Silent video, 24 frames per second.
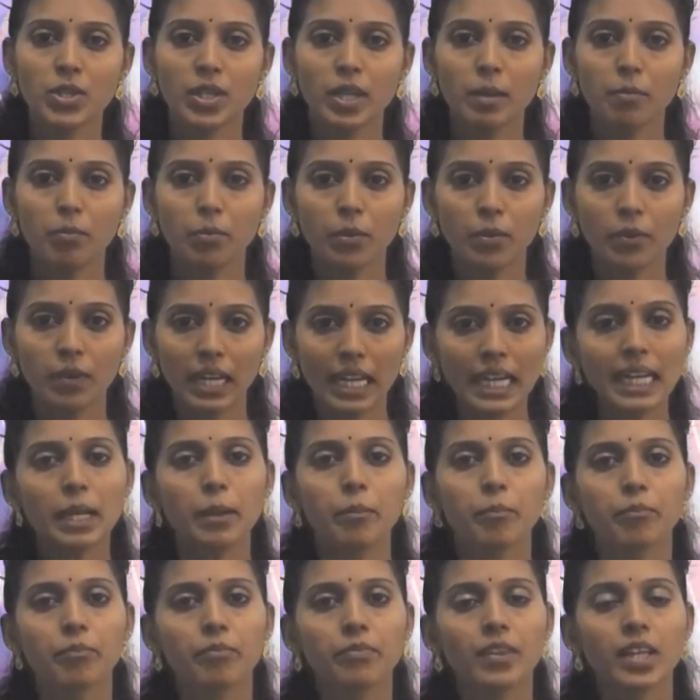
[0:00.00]
shape
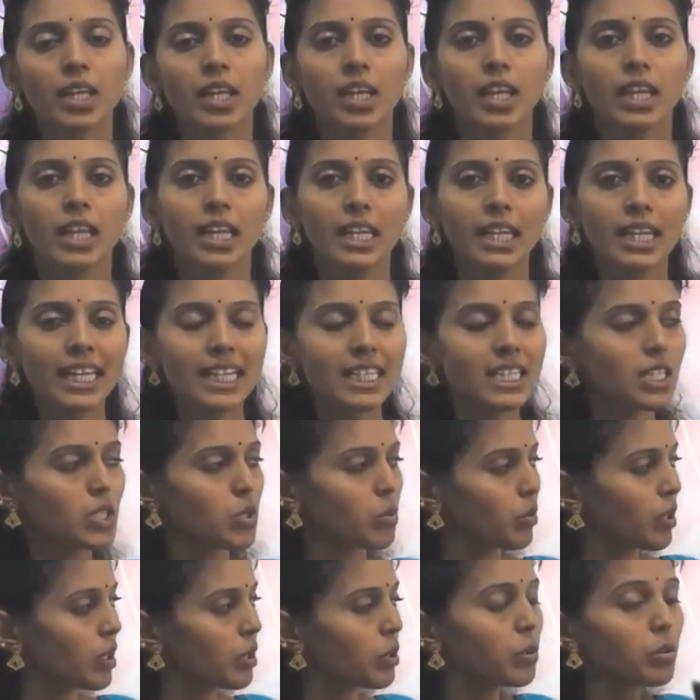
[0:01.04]
only.
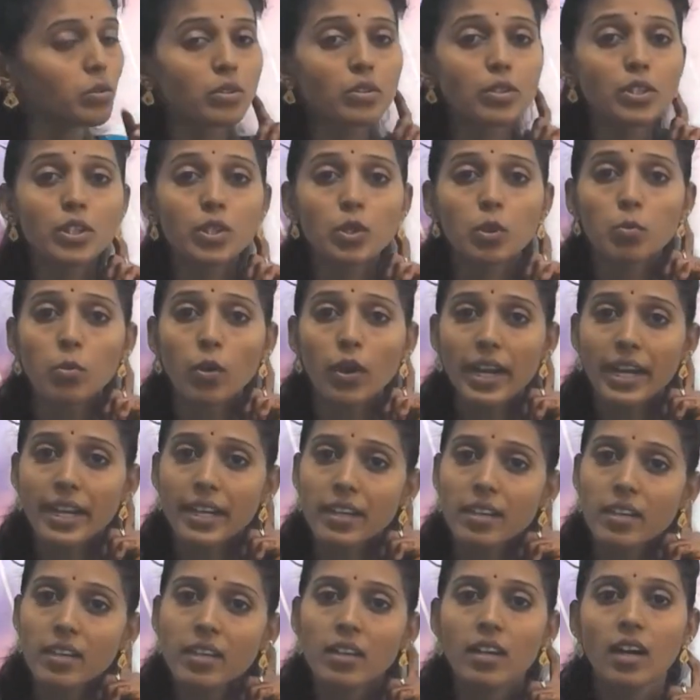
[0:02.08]
Next we'll go to cuboid.